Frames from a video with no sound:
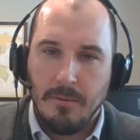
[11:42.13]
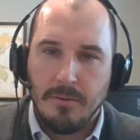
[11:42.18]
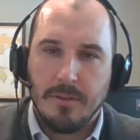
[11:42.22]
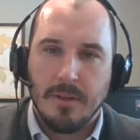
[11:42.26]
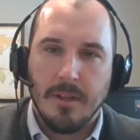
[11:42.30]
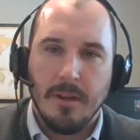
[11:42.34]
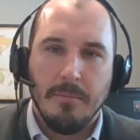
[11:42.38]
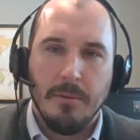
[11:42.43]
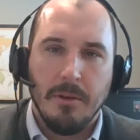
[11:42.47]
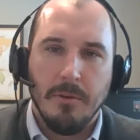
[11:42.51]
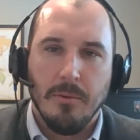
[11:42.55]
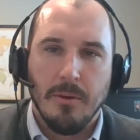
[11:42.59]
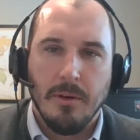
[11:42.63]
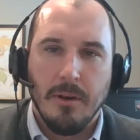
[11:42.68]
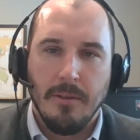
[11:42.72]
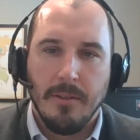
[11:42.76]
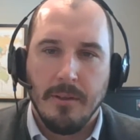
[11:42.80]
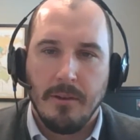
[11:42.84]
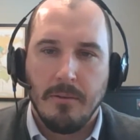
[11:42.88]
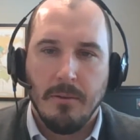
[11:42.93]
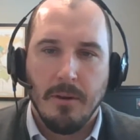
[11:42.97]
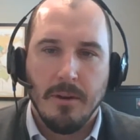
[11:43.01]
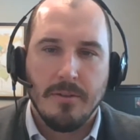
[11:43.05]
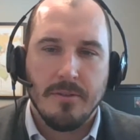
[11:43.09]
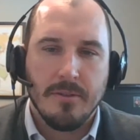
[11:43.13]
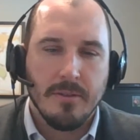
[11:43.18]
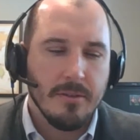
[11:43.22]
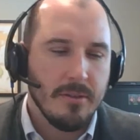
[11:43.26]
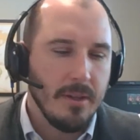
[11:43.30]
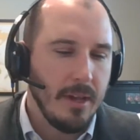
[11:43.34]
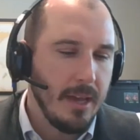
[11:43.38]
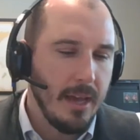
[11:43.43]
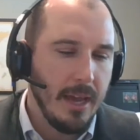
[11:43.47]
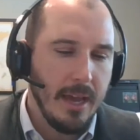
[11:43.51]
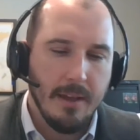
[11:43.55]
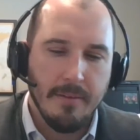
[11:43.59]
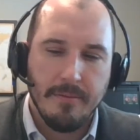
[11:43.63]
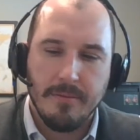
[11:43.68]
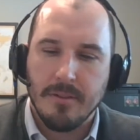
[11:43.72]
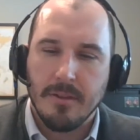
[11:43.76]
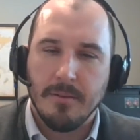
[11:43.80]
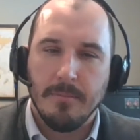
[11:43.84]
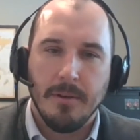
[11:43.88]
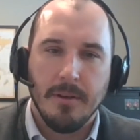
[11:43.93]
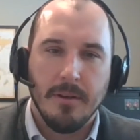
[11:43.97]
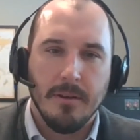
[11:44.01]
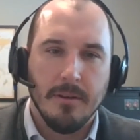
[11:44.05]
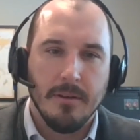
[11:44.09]
that was going to be one of the questions. I have
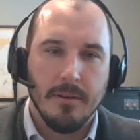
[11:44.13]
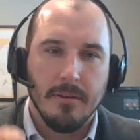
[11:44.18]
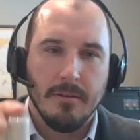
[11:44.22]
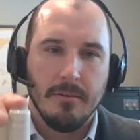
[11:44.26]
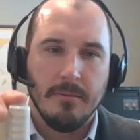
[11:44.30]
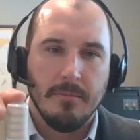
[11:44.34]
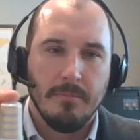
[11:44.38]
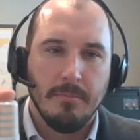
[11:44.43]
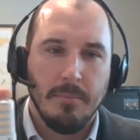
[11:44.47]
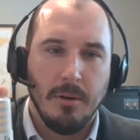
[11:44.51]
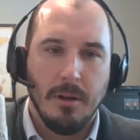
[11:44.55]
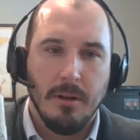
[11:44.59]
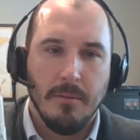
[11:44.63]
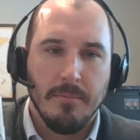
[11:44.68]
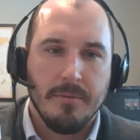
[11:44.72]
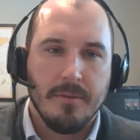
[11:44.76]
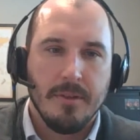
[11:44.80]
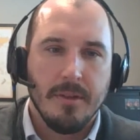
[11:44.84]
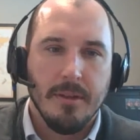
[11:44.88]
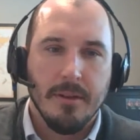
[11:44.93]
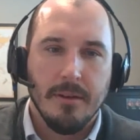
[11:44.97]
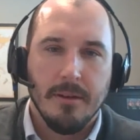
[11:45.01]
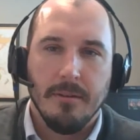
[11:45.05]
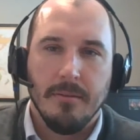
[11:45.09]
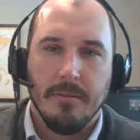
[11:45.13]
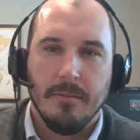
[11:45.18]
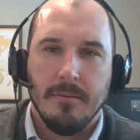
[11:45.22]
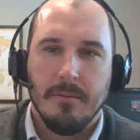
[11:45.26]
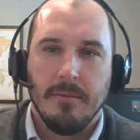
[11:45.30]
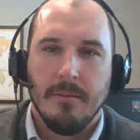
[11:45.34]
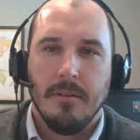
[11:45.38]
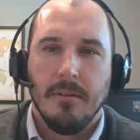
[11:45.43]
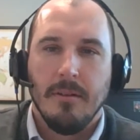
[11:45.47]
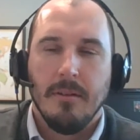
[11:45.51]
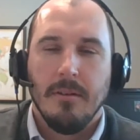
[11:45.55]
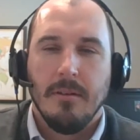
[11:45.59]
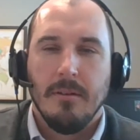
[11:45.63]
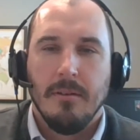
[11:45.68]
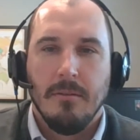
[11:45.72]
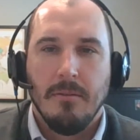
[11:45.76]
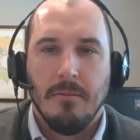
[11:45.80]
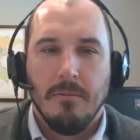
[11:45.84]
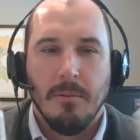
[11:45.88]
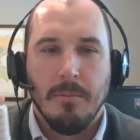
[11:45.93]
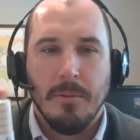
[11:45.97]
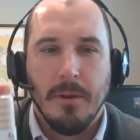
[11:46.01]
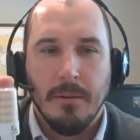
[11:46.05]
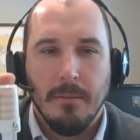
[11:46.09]
some of your bulbs here, and
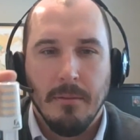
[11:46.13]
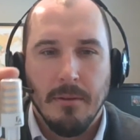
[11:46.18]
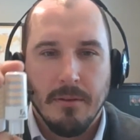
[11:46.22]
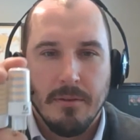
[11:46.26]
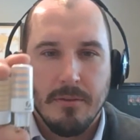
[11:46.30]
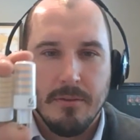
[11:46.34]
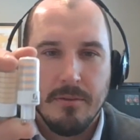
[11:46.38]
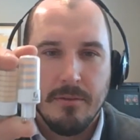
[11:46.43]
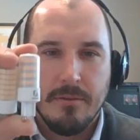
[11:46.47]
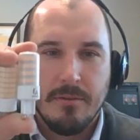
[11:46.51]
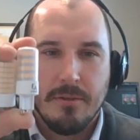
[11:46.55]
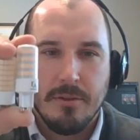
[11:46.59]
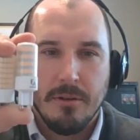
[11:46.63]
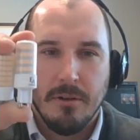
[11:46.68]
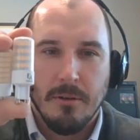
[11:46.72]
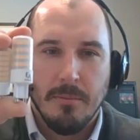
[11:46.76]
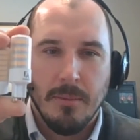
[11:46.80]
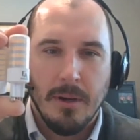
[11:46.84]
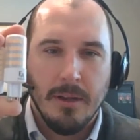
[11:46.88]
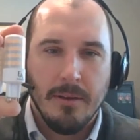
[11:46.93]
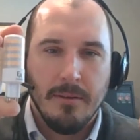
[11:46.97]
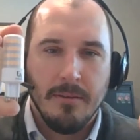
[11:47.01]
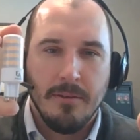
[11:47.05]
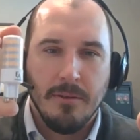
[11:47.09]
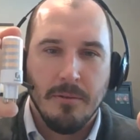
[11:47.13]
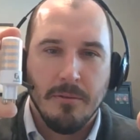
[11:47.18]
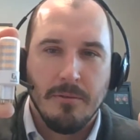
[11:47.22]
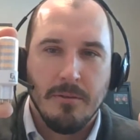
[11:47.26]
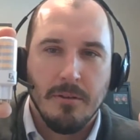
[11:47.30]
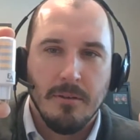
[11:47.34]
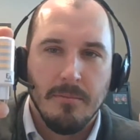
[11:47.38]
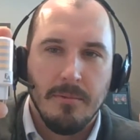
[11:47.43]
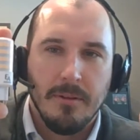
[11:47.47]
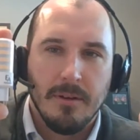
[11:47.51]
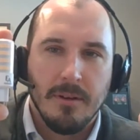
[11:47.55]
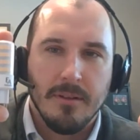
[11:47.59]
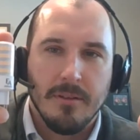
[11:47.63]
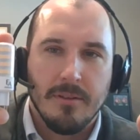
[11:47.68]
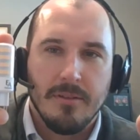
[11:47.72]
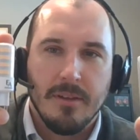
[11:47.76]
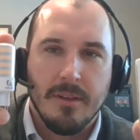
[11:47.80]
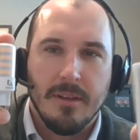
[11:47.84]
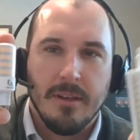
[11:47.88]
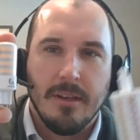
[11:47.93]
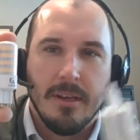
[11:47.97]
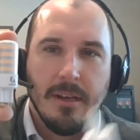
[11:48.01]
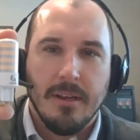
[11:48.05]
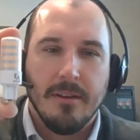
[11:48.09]
we'll be able to show them on YouTube. You can
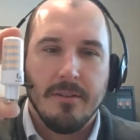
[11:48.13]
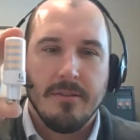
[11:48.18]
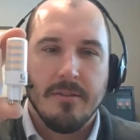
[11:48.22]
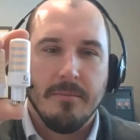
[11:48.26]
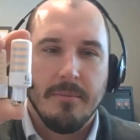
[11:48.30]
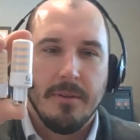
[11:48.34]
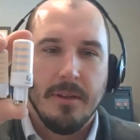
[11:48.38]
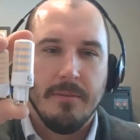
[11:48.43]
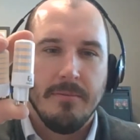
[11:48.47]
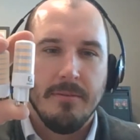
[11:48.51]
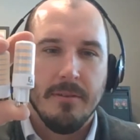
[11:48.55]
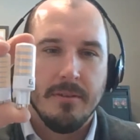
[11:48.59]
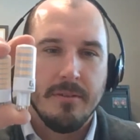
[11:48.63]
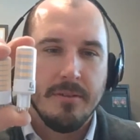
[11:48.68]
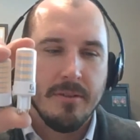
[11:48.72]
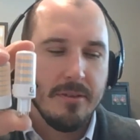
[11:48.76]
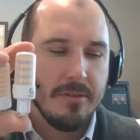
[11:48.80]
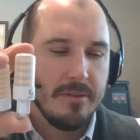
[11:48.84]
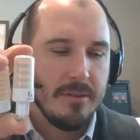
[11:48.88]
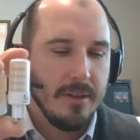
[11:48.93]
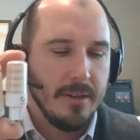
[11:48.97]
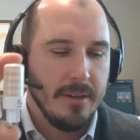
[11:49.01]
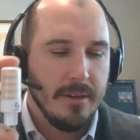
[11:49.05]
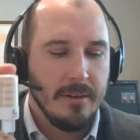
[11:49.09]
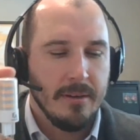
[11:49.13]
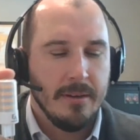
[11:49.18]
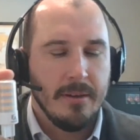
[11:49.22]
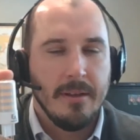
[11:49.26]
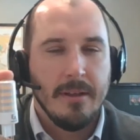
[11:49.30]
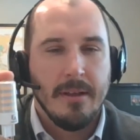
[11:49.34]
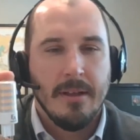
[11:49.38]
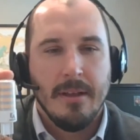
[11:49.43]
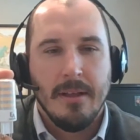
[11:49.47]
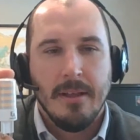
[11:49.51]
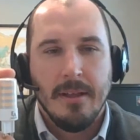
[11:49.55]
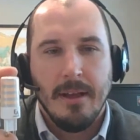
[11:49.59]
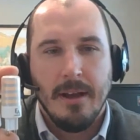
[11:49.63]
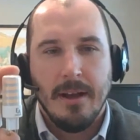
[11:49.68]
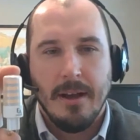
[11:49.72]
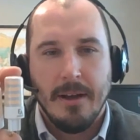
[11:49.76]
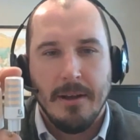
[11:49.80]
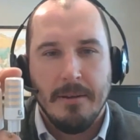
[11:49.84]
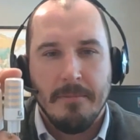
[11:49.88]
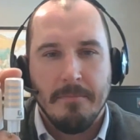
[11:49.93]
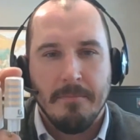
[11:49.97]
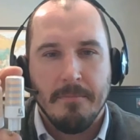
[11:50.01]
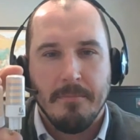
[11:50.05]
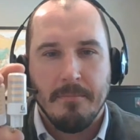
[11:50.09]
see kind of some differences here.
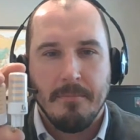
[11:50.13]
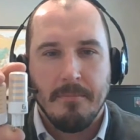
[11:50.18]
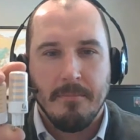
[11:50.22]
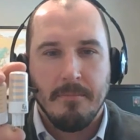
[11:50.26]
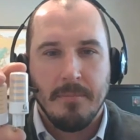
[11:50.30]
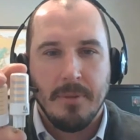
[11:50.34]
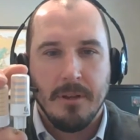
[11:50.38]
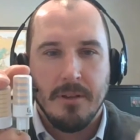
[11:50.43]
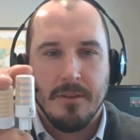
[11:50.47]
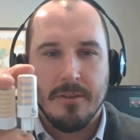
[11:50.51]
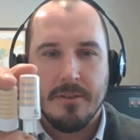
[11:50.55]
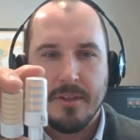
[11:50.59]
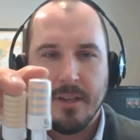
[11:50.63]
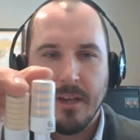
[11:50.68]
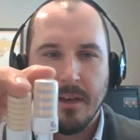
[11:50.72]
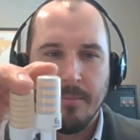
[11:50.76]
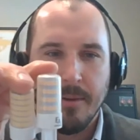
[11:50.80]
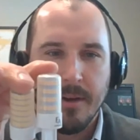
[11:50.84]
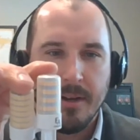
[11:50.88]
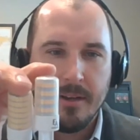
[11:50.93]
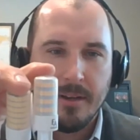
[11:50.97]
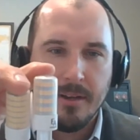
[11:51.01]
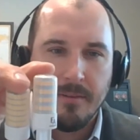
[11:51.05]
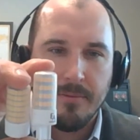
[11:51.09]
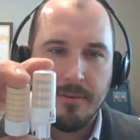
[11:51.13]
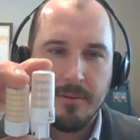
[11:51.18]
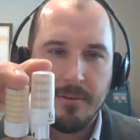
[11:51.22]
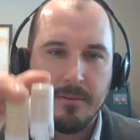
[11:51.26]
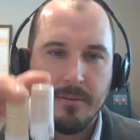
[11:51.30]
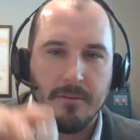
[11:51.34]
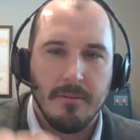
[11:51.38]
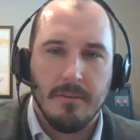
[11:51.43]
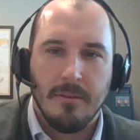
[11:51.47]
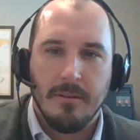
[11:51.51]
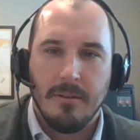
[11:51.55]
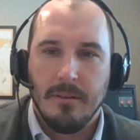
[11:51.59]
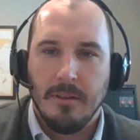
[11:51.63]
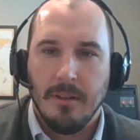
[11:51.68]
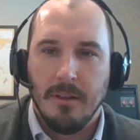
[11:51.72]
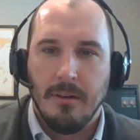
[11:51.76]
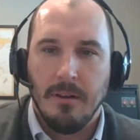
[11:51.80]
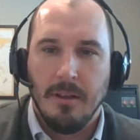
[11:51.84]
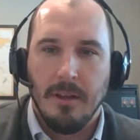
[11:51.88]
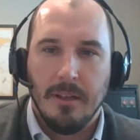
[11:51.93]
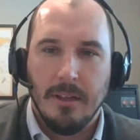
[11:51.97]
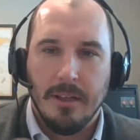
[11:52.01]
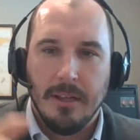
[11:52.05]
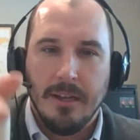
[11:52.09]
But you see how many different
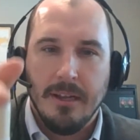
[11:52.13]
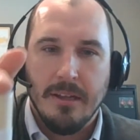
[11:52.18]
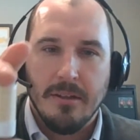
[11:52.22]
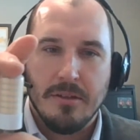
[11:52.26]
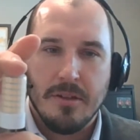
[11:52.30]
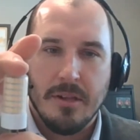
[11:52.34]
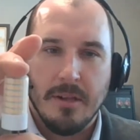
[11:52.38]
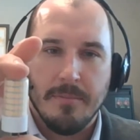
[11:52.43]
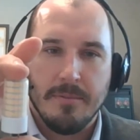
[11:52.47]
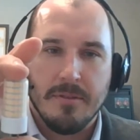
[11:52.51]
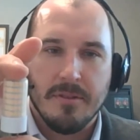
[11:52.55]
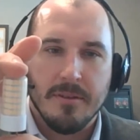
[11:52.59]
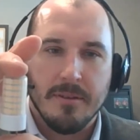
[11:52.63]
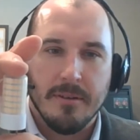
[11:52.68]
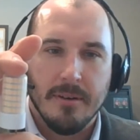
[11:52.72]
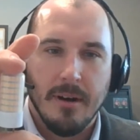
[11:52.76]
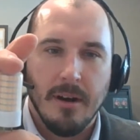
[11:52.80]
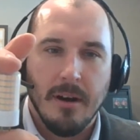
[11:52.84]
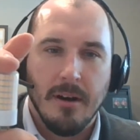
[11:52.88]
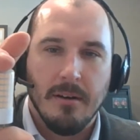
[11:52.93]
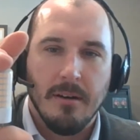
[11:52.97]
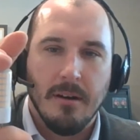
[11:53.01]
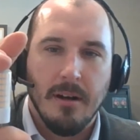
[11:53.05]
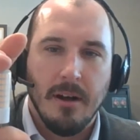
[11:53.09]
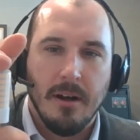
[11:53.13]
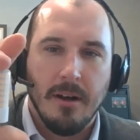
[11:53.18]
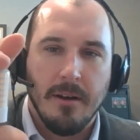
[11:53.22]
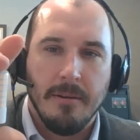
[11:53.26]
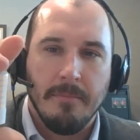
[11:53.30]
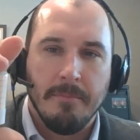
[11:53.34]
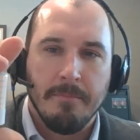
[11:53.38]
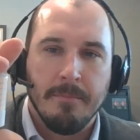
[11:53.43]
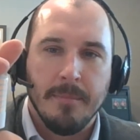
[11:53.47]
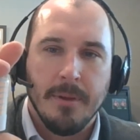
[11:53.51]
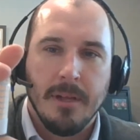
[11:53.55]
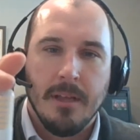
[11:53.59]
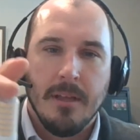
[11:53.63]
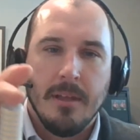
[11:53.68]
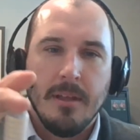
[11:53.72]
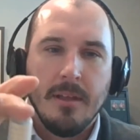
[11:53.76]
little LED chips there are on them.